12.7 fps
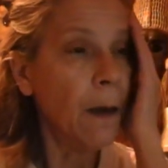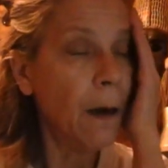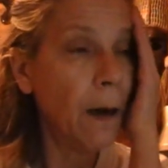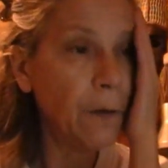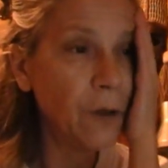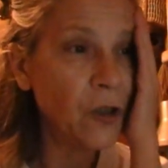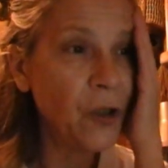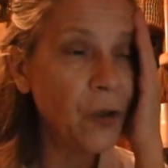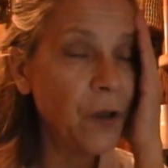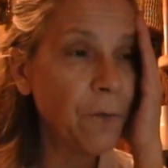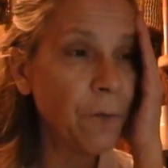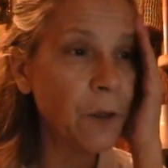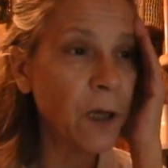There's two
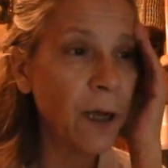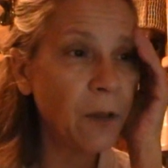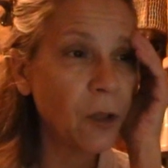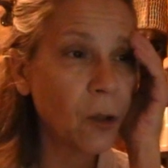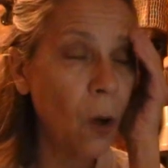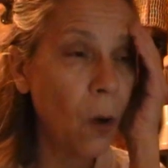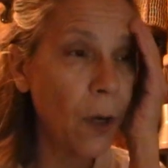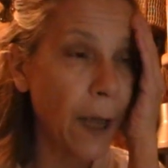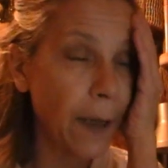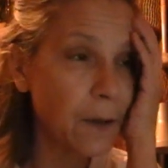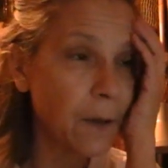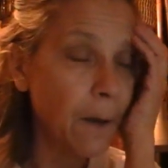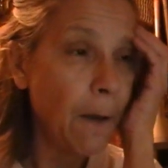different types of
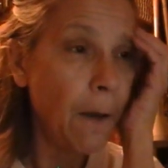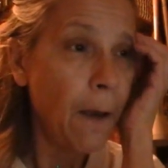codecs,